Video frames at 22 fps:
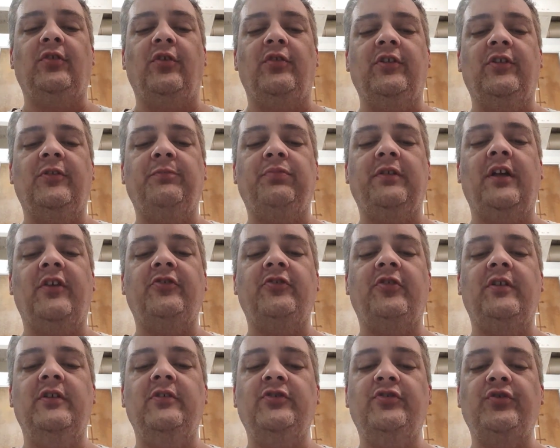So this
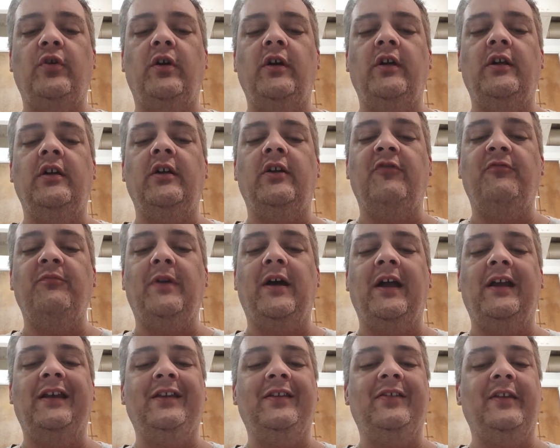pleasure and joy of
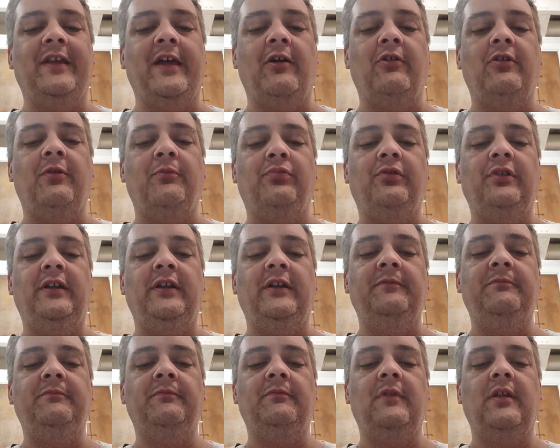mine is now
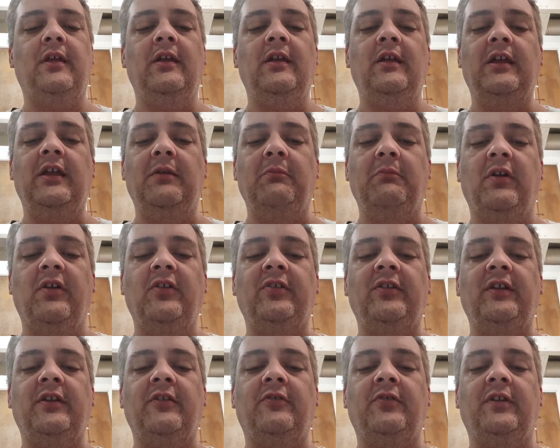complete. He
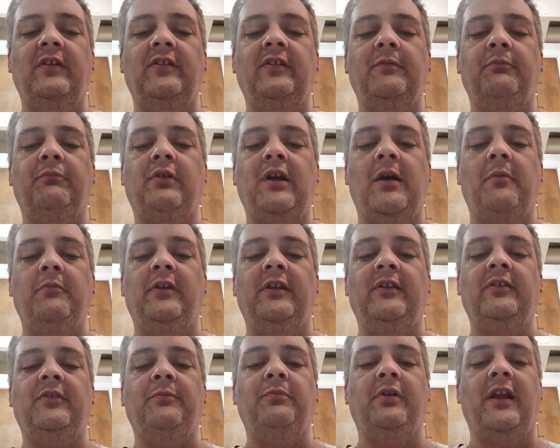must increase in
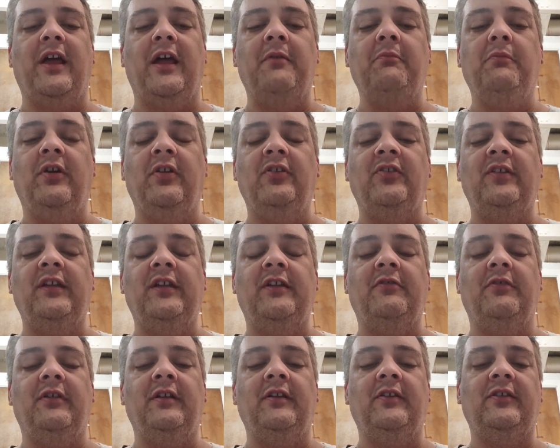prominence, but I must
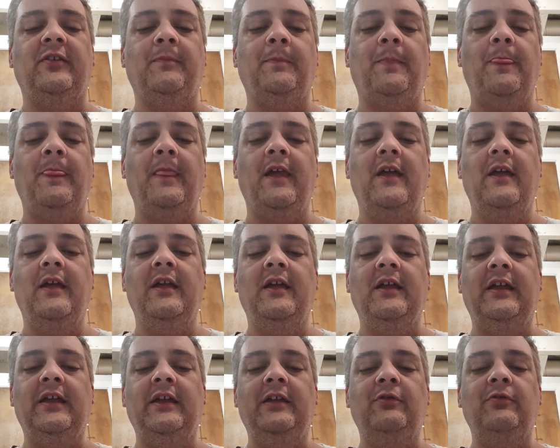decrease.
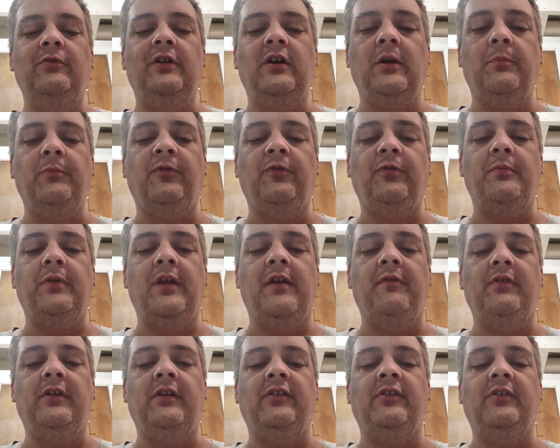He who comes from
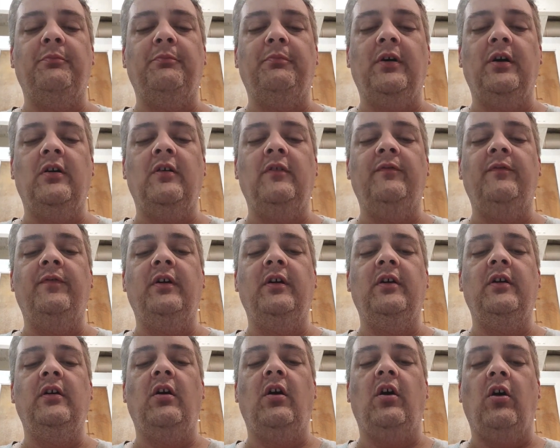heaven is
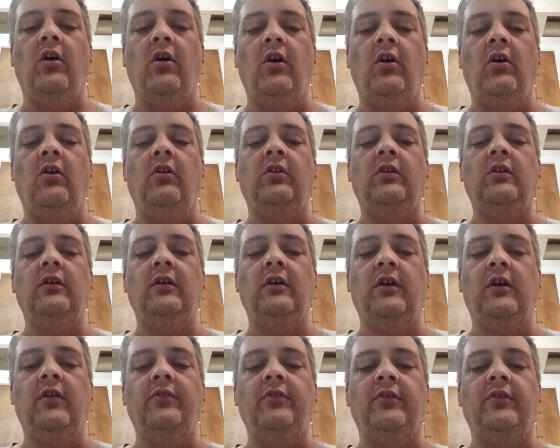above
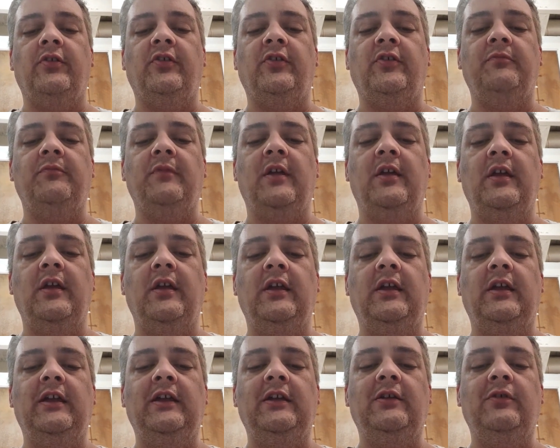all others.
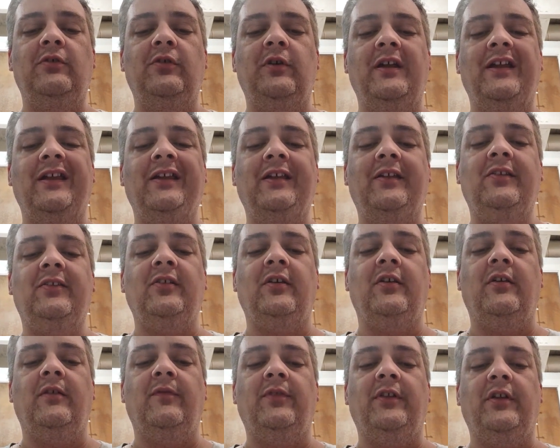He who
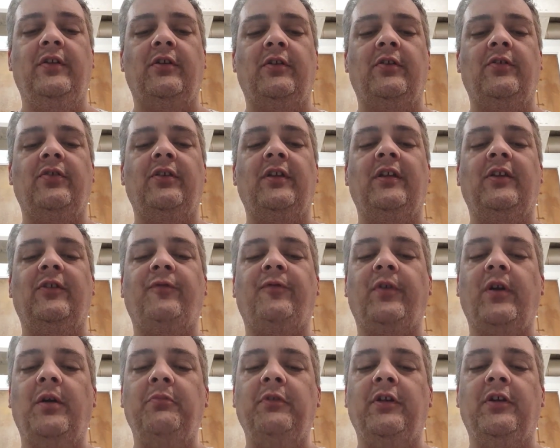is of the earth is
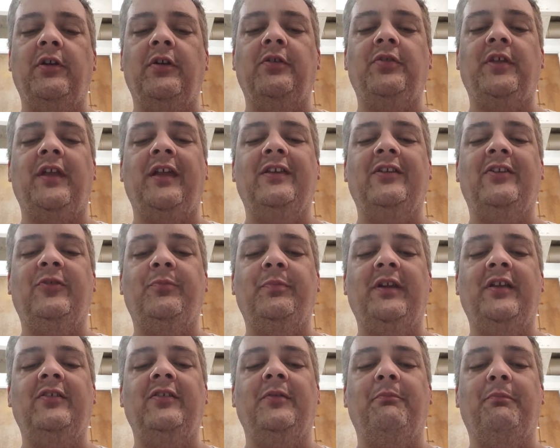from the earth and
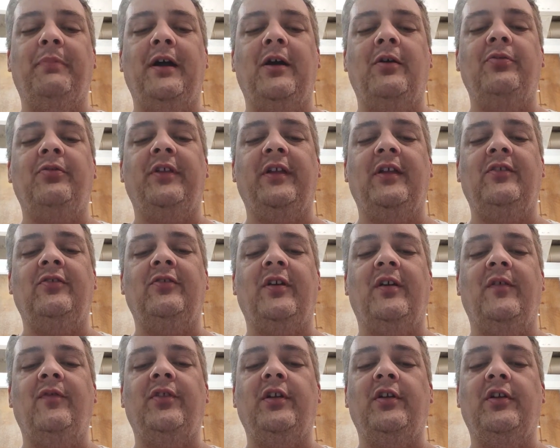speaks about
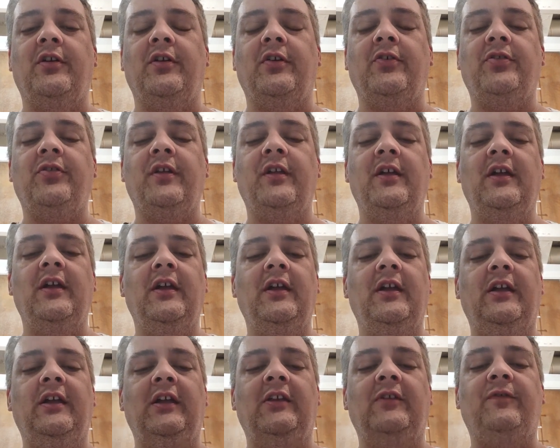things of the earth.
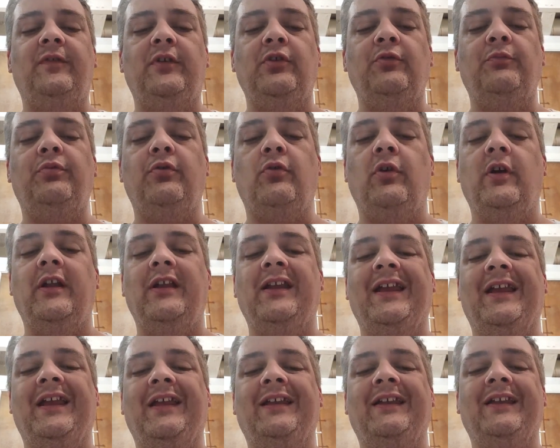His
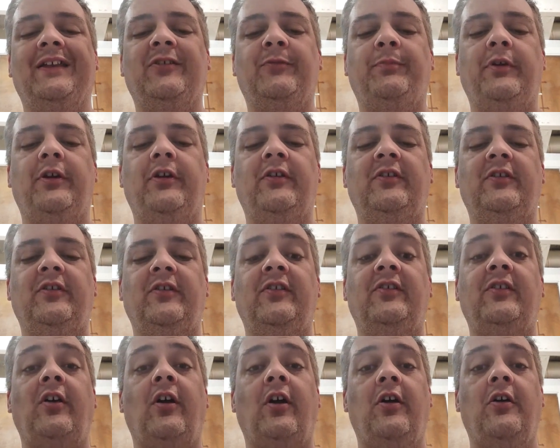viewpoint and
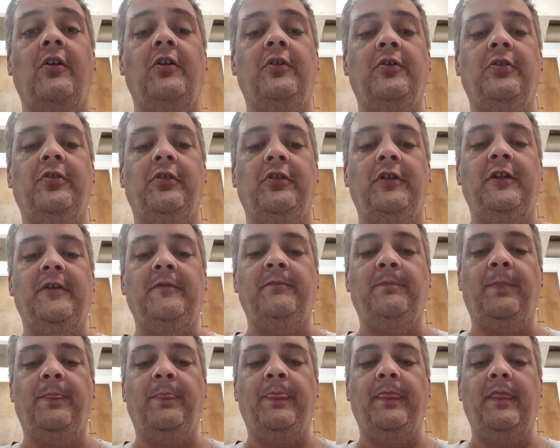experiences are earthly.
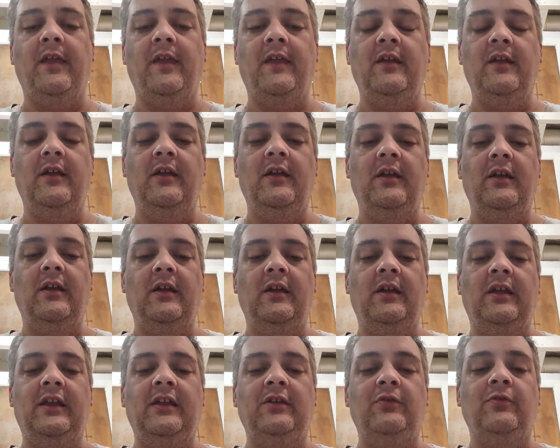
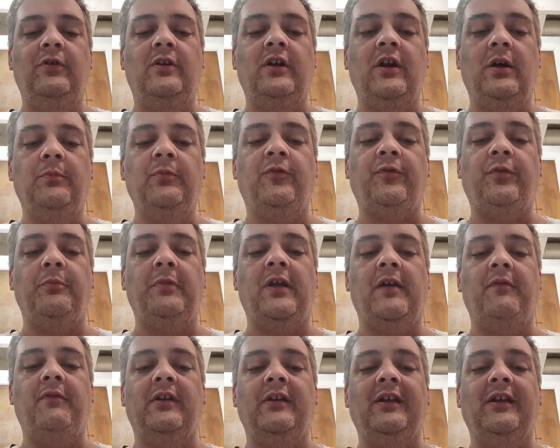He who comes
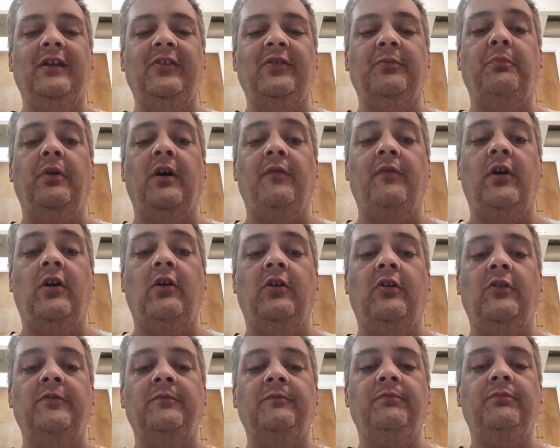from heaven is above
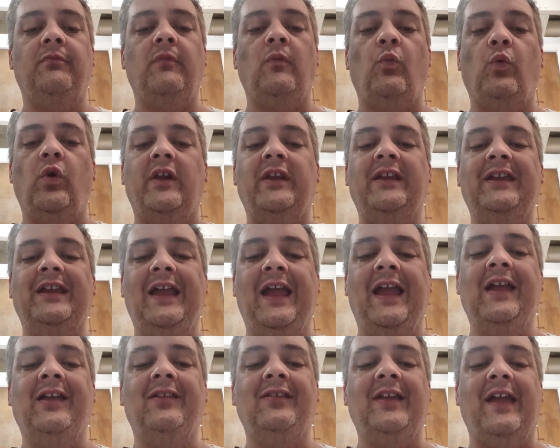all. What
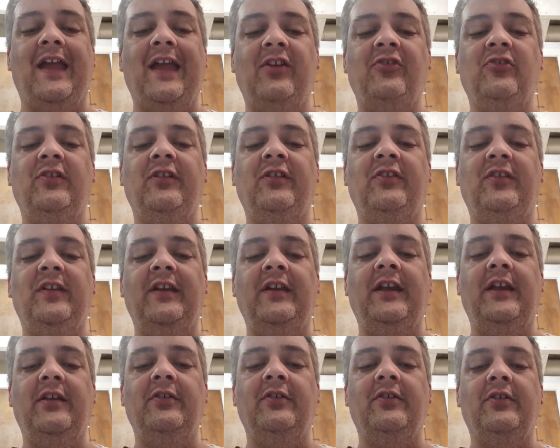he has actually
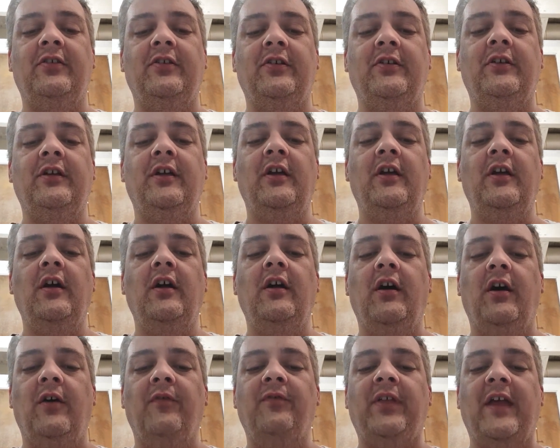seen and heard
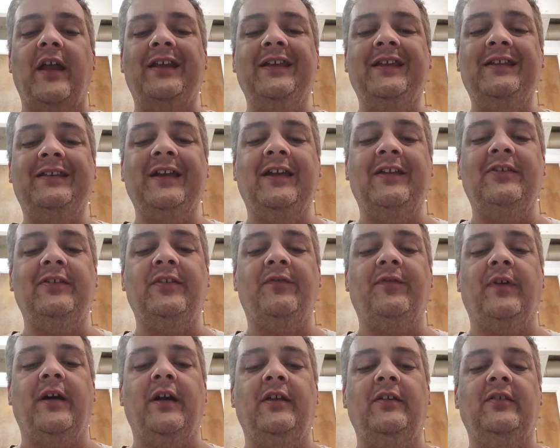of that he
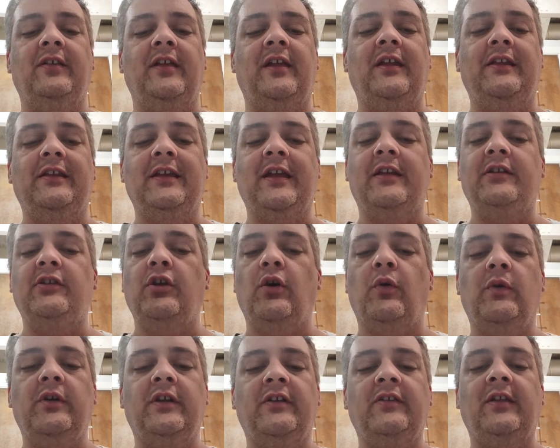testifies, and yet
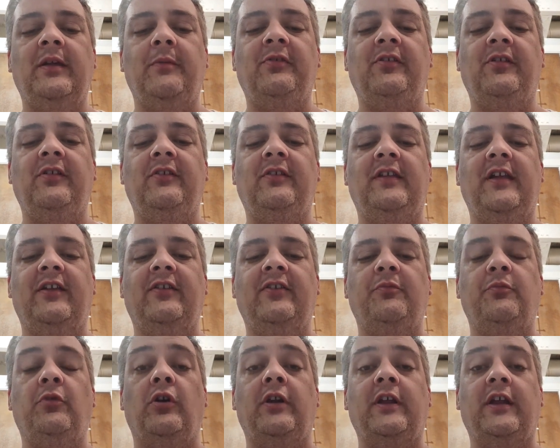no one accepts his
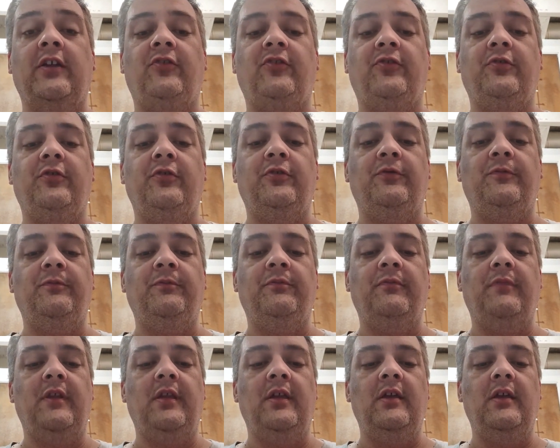testimony as true.